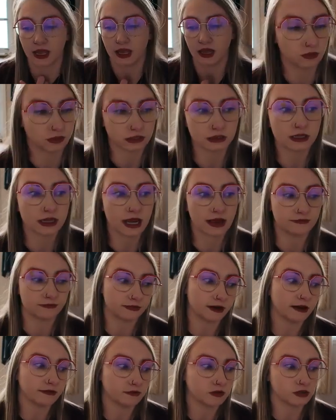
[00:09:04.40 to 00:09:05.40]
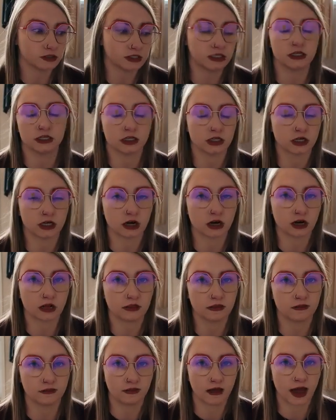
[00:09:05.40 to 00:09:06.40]
I really have never seen her
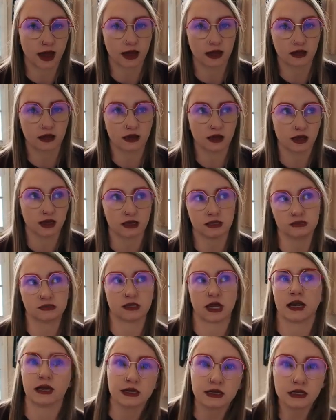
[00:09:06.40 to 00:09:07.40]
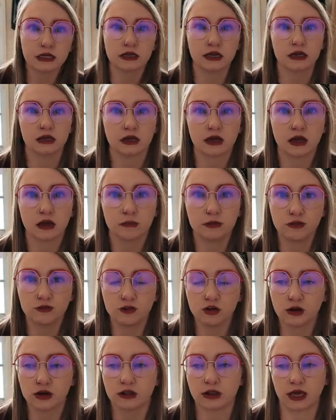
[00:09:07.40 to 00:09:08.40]
that excited
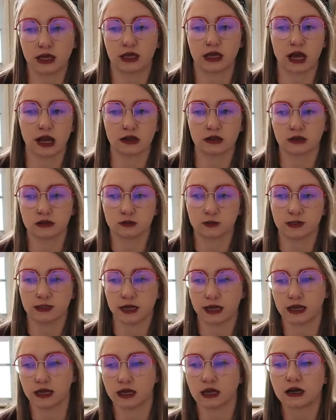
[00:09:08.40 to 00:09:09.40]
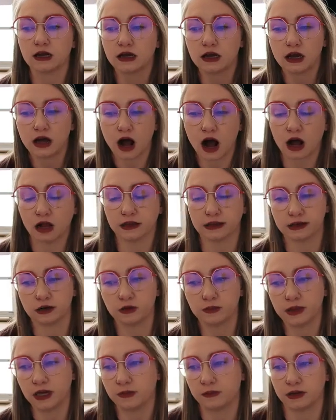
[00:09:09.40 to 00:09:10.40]
before. Like, yeah, there's been like a
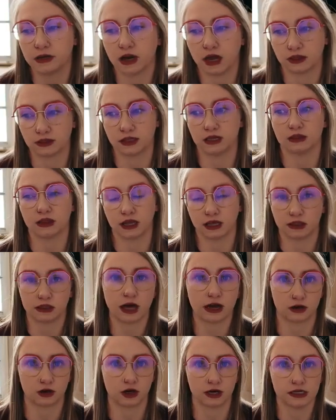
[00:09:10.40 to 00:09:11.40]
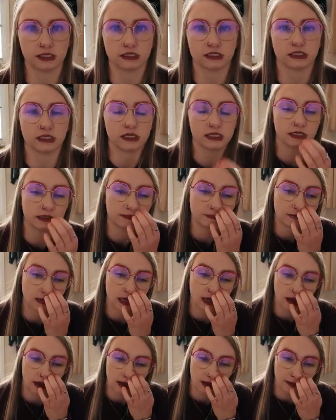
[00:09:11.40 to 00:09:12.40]
little bit, but nothing like that crazy.
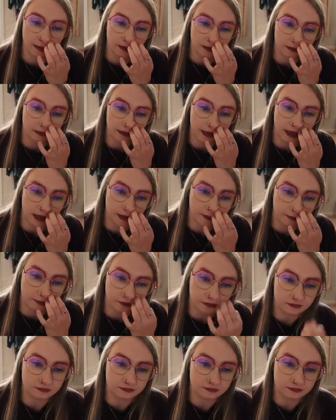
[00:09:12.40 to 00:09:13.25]
But